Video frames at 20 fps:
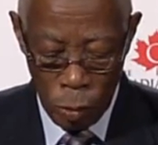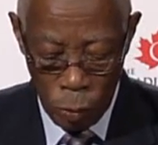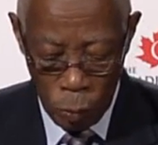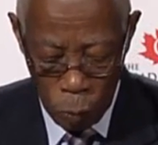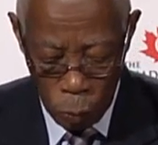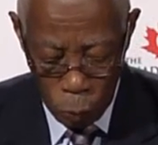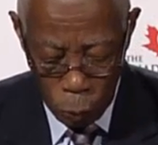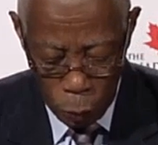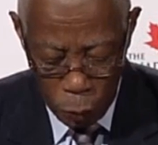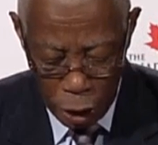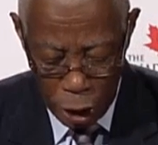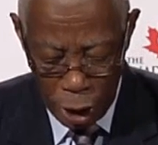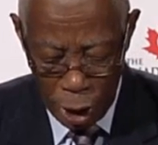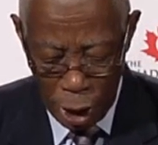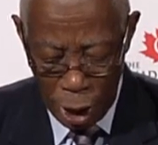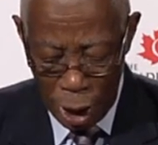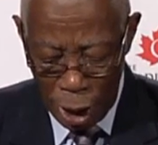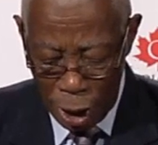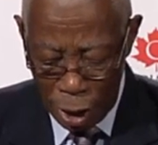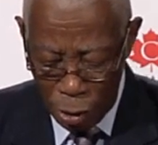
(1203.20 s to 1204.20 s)
We
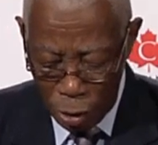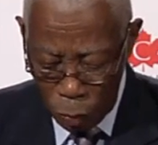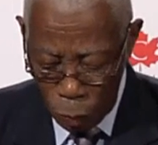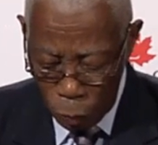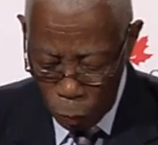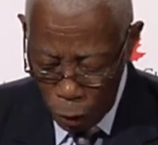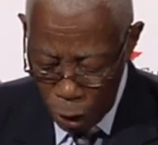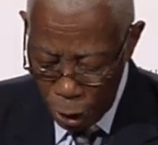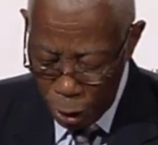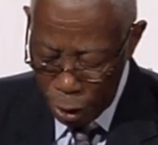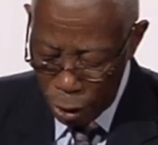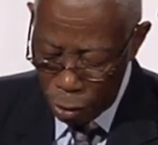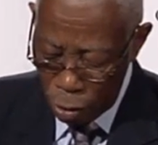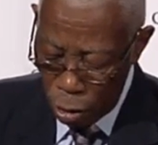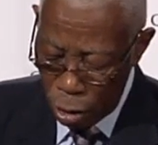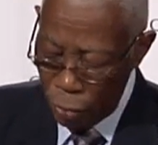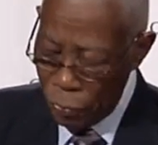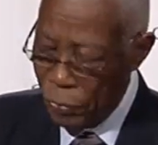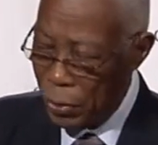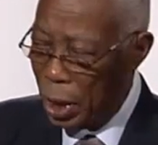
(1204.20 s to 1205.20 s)
are aware
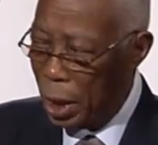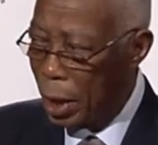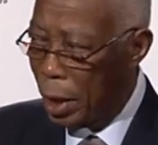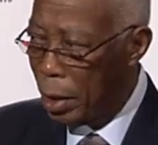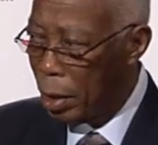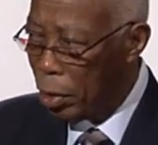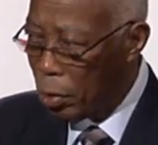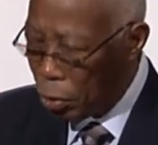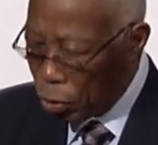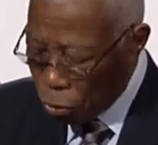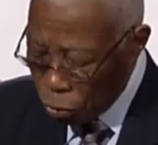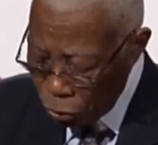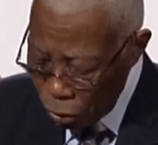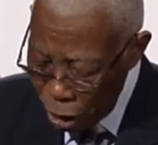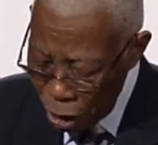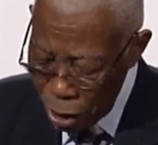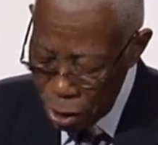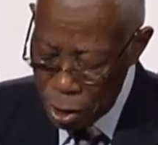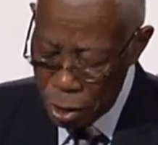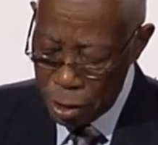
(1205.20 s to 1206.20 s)
of the
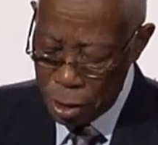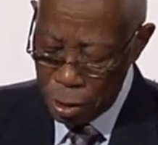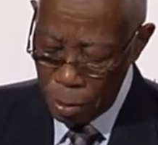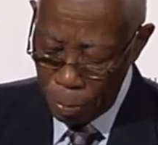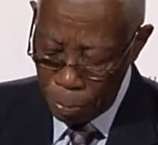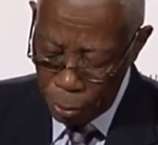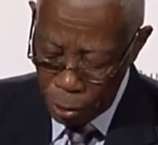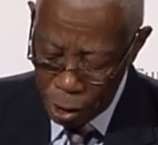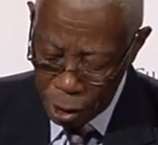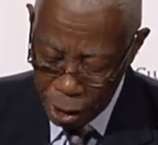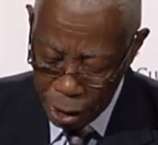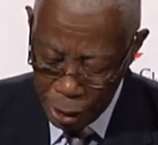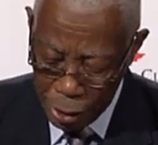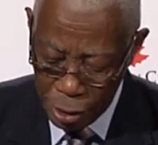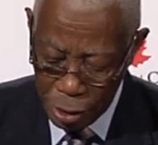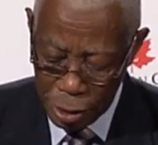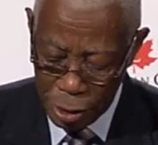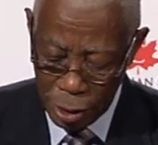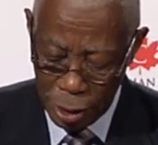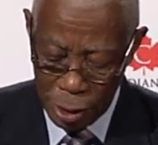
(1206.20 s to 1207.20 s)
increased
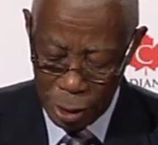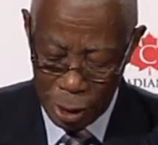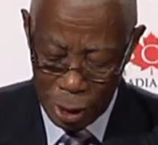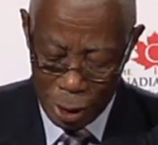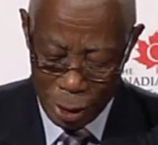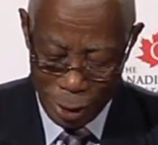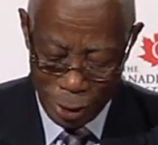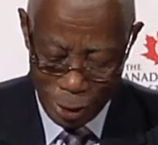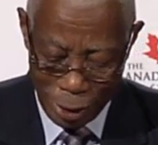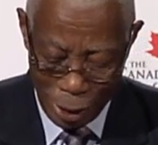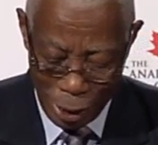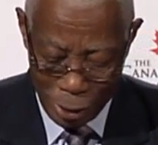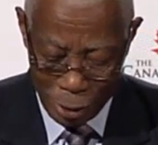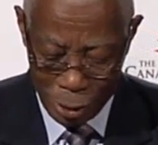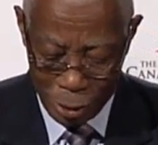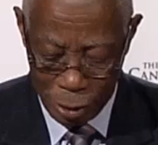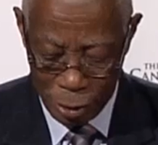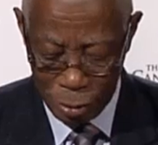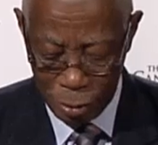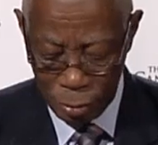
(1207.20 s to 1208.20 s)
potential in
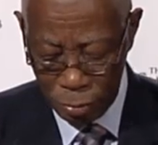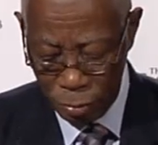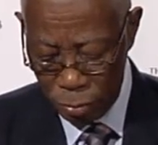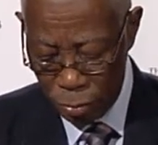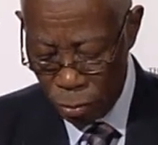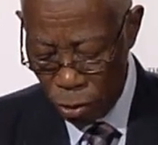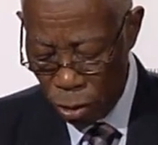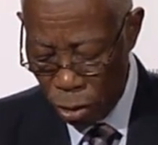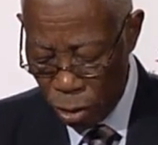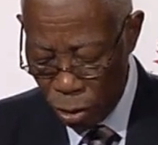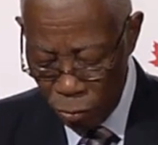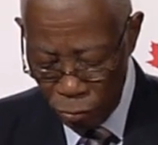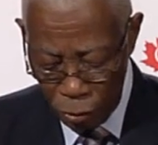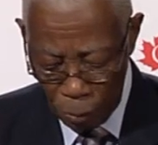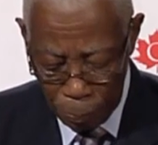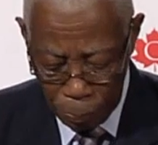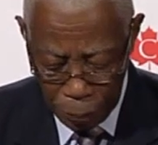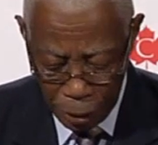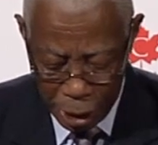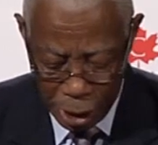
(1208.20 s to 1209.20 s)
Canada for
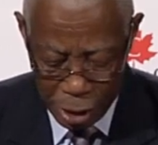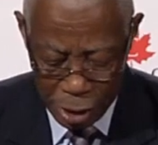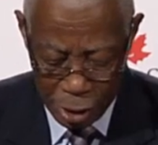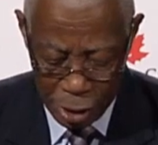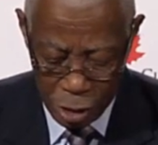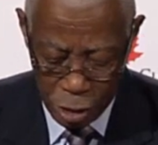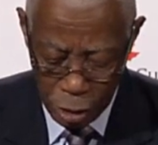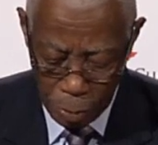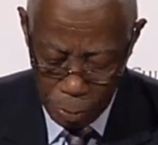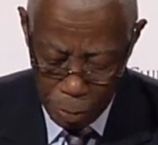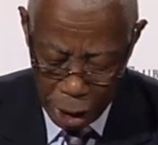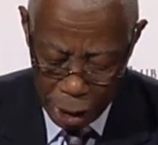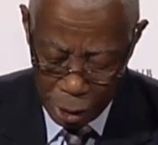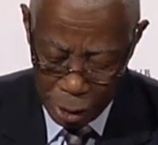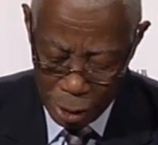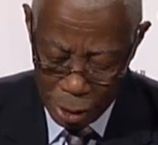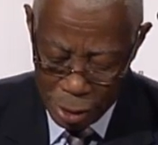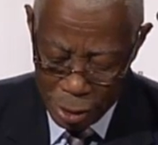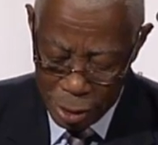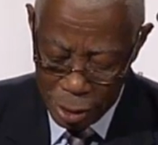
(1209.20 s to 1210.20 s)
placing
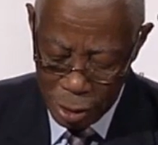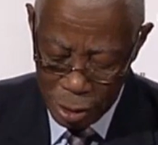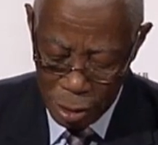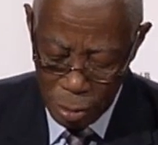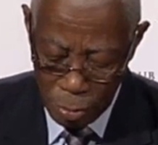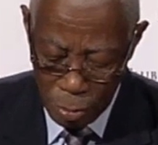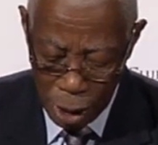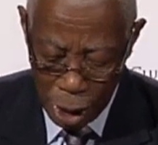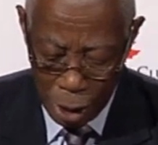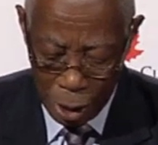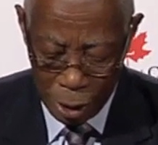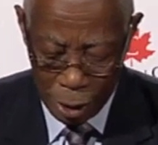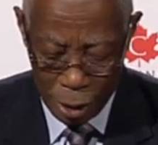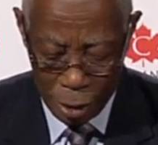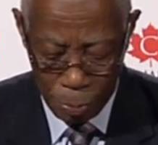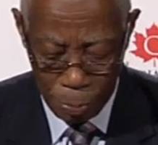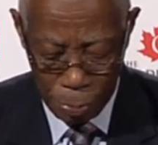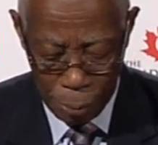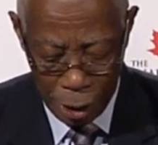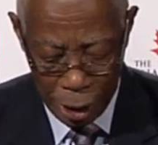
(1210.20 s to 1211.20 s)
Jamaicans in the
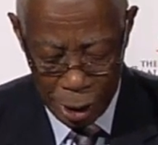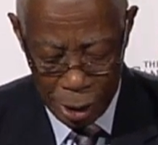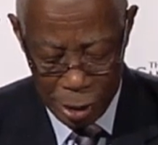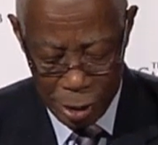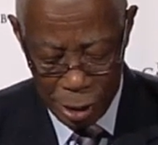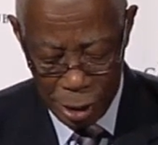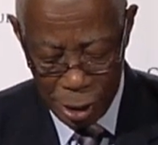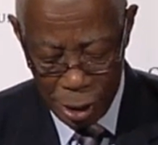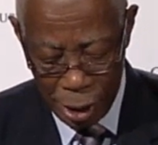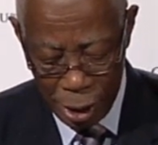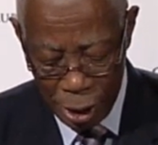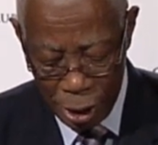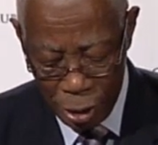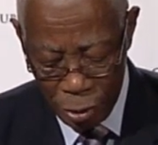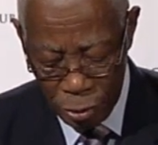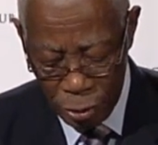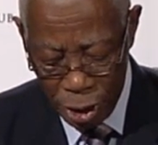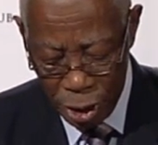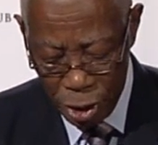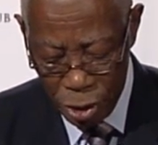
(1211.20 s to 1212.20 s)
marketplace in
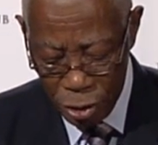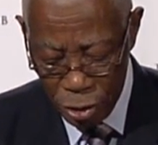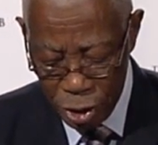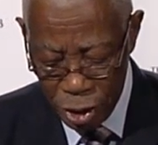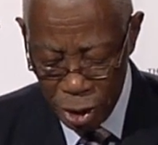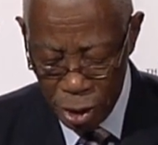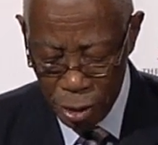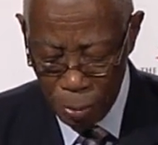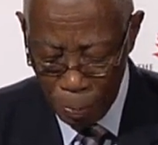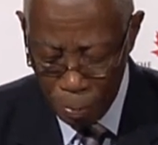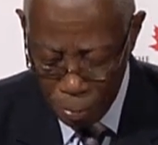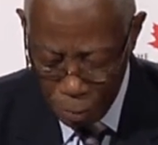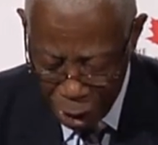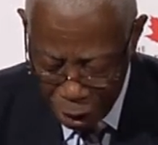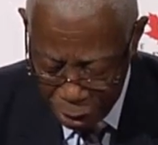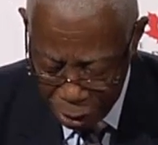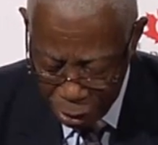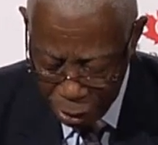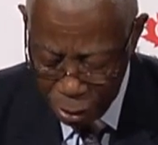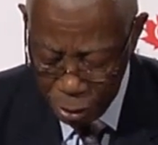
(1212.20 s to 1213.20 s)
areas such as
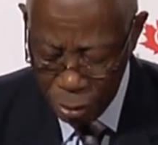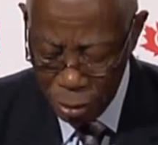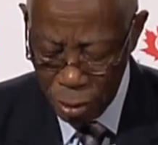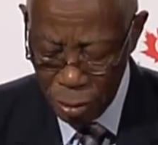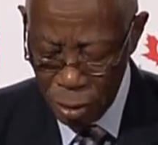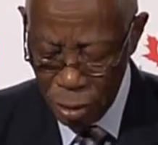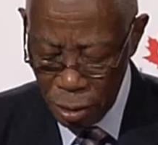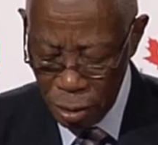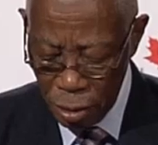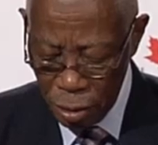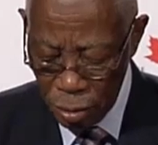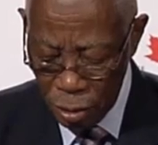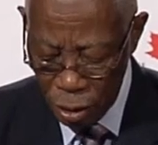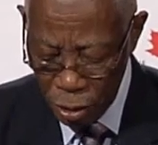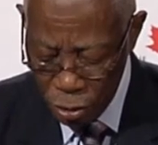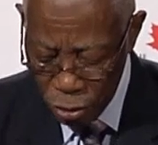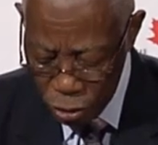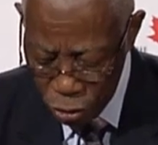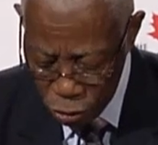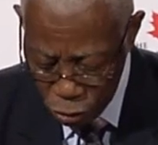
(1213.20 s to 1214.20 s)
mining
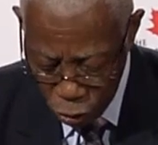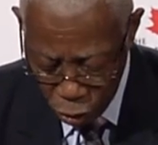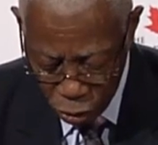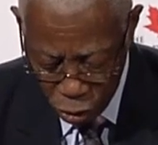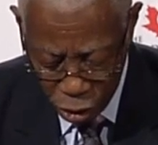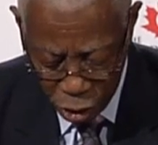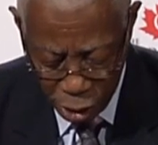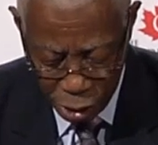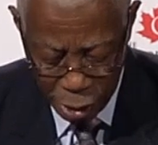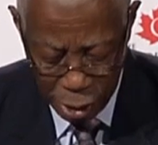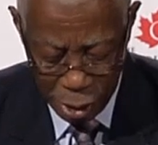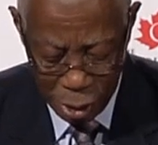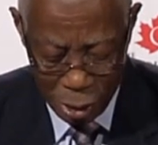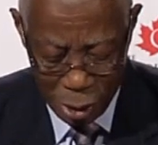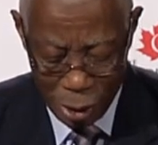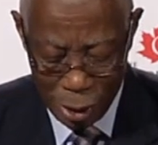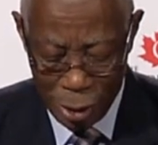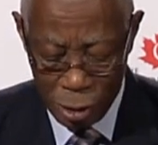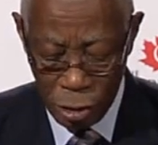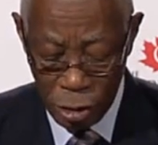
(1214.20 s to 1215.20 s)
construction,
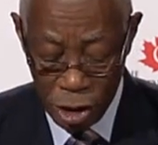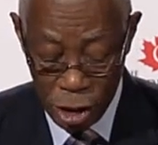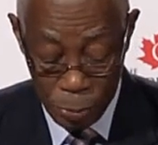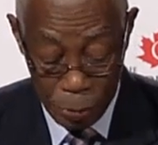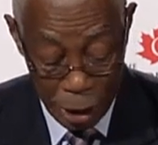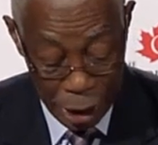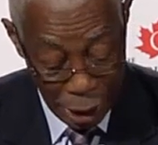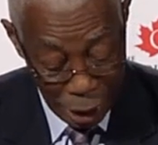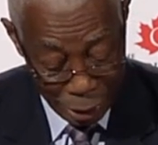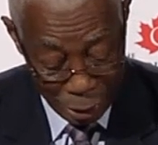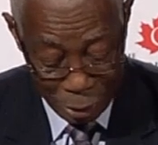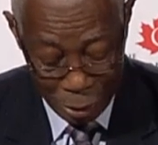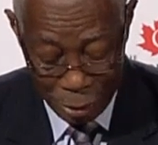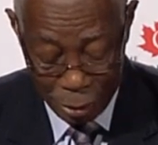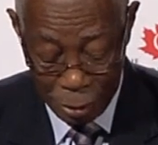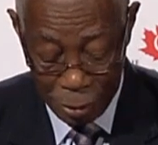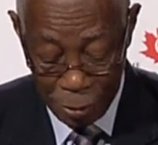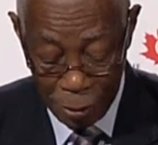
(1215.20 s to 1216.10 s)
and hospitality.